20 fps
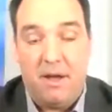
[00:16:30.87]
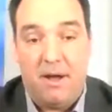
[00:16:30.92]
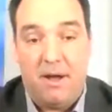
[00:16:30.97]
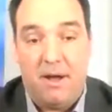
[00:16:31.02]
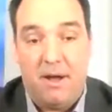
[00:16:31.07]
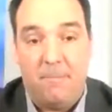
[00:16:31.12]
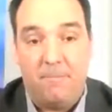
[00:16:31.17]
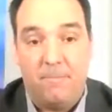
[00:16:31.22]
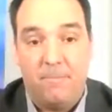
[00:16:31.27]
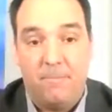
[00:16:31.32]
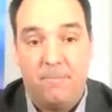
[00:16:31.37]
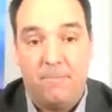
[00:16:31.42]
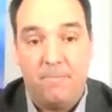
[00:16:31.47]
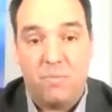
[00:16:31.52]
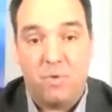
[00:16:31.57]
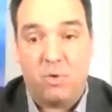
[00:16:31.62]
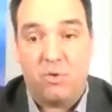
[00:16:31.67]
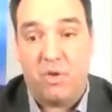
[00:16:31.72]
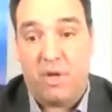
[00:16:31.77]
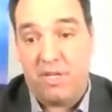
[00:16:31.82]

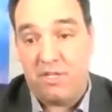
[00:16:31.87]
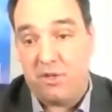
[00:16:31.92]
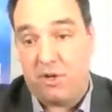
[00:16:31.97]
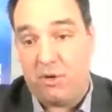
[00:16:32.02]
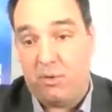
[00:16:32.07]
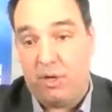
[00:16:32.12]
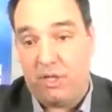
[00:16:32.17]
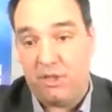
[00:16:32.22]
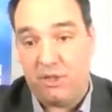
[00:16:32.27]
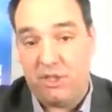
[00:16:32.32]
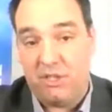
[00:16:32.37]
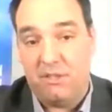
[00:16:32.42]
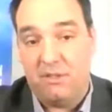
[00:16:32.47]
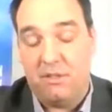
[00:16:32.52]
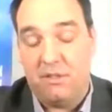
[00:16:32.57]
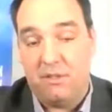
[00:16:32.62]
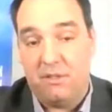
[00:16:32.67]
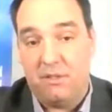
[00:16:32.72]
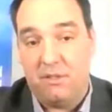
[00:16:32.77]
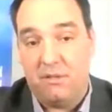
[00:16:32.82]
So to answer your
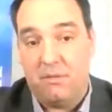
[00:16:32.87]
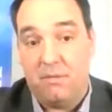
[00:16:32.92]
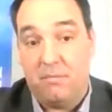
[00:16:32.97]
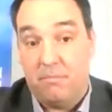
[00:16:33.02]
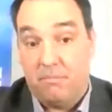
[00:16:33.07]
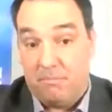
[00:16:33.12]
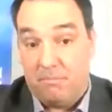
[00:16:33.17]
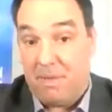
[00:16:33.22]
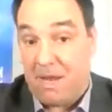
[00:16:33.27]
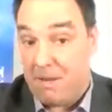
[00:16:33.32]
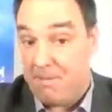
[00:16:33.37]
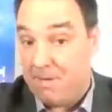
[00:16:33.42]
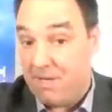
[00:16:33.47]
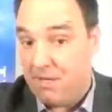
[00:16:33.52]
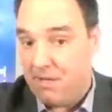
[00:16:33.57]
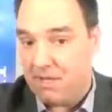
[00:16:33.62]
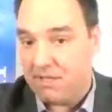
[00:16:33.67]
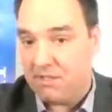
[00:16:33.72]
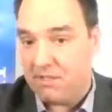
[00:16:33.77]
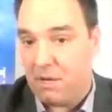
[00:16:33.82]
question,
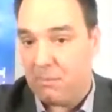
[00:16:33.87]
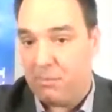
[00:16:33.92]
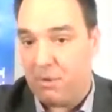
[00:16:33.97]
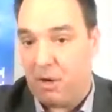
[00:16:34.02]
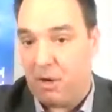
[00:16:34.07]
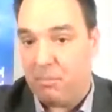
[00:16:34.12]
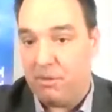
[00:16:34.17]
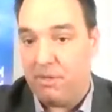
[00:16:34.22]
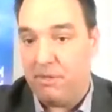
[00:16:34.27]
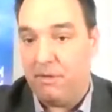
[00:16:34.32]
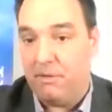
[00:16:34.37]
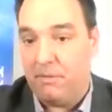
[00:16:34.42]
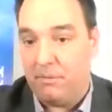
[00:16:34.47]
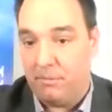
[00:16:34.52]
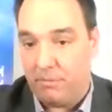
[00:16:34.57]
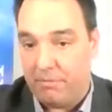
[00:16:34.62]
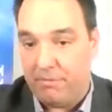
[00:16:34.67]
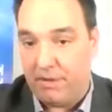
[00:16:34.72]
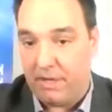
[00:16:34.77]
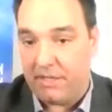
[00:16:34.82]
maybe it's not properly
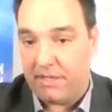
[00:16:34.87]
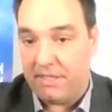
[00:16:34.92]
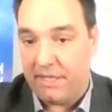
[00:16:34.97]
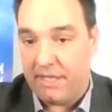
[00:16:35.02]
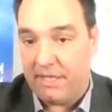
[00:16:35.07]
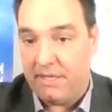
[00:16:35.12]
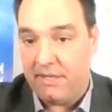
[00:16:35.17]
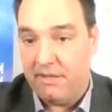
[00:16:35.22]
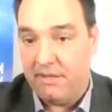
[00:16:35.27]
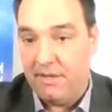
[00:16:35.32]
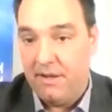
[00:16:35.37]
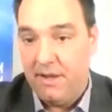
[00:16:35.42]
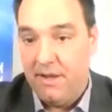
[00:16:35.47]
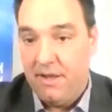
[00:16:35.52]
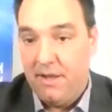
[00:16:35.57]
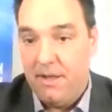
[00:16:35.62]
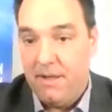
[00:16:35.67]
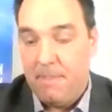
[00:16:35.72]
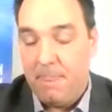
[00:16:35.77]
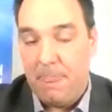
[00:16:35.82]
reflecting it in,
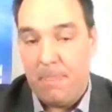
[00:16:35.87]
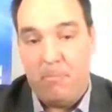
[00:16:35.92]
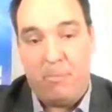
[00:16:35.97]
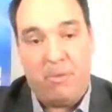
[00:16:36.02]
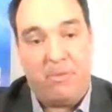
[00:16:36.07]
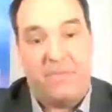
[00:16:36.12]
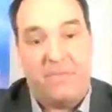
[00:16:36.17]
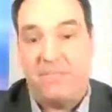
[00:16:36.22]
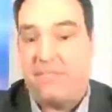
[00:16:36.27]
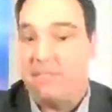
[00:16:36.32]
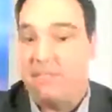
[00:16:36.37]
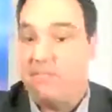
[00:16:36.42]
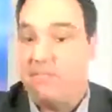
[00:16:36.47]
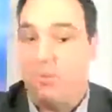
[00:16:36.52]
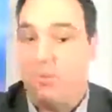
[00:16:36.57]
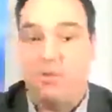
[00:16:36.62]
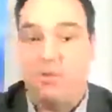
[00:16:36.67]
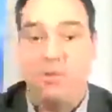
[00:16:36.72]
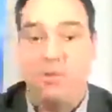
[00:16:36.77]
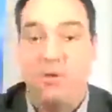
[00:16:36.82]
but this
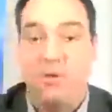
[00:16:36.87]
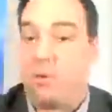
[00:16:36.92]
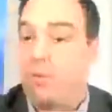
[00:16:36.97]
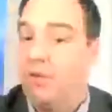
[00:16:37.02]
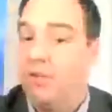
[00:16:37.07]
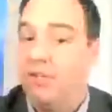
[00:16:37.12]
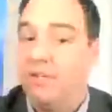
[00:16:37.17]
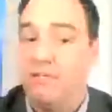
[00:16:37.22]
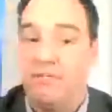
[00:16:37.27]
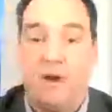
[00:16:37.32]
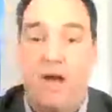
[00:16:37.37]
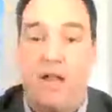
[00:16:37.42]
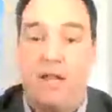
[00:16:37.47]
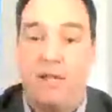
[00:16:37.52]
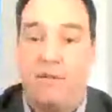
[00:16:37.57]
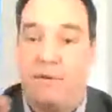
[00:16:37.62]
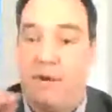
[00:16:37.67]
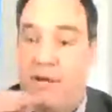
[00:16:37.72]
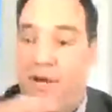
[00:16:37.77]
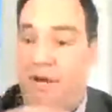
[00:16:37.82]
is, we're doing a relief
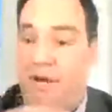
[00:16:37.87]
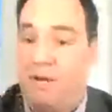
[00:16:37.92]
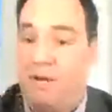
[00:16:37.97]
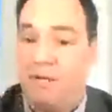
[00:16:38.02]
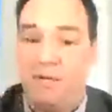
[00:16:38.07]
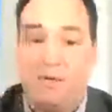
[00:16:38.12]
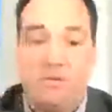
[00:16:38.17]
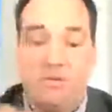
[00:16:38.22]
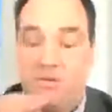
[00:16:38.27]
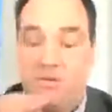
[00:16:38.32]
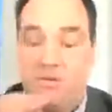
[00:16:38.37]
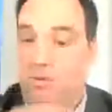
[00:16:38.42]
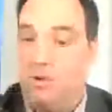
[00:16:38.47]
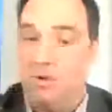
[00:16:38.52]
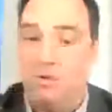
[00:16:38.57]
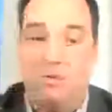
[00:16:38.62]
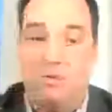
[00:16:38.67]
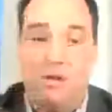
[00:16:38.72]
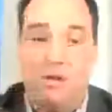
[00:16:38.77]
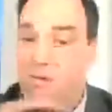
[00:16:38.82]
rally right now. So
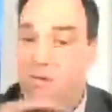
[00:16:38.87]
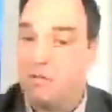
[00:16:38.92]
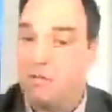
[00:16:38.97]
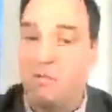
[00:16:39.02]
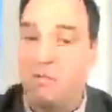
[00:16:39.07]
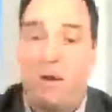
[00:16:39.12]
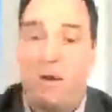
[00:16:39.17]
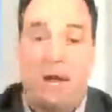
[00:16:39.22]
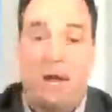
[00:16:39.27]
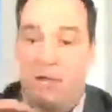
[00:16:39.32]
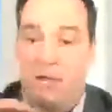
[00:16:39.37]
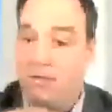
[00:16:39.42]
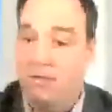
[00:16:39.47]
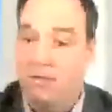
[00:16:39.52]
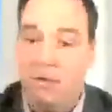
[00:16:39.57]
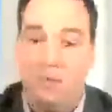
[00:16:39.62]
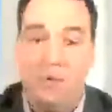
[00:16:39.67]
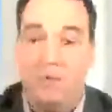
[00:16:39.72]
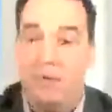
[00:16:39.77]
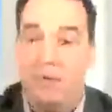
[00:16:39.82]
everyone's buying.
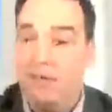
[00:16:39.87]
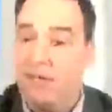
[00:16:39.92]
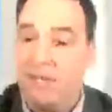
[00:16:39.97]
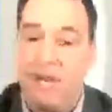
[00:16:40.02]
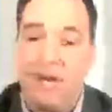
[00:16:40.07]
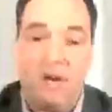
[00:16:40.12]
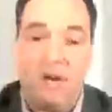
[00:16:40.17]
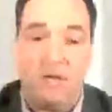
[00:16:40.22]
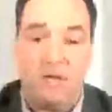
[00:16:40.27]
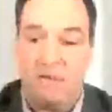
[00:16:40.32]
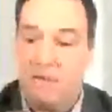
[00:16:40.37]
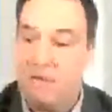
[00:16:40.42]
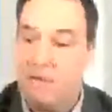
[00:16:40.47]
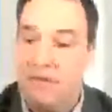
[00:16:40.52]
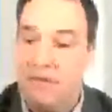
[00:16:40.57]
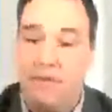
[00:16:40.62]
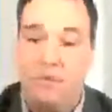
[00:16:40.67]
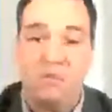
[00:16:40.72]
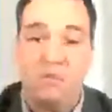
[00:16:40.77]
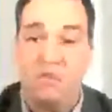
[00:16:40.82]
Nobody really cares.
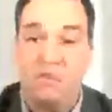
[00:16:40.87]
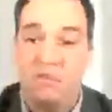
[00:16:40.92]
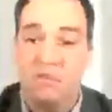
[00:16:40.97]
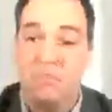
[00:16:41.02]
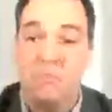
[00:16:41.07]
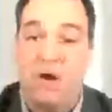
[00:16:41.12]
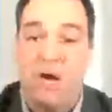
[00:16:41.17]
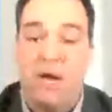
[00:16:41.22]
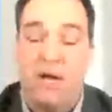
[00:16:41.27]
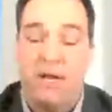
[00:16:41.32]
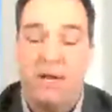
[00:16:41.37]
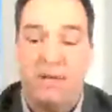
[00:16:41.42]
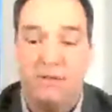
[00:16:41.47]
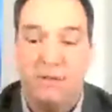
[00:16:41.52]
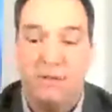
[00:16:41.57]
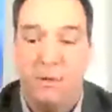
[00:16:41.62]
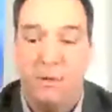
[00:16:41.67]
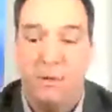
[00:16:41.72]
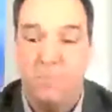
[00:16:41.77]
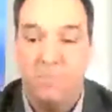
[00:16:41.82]
Everyone's just buying.
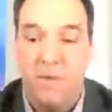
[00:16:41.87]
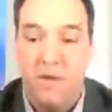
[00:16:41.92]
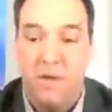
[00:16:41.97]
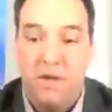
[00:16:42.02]
So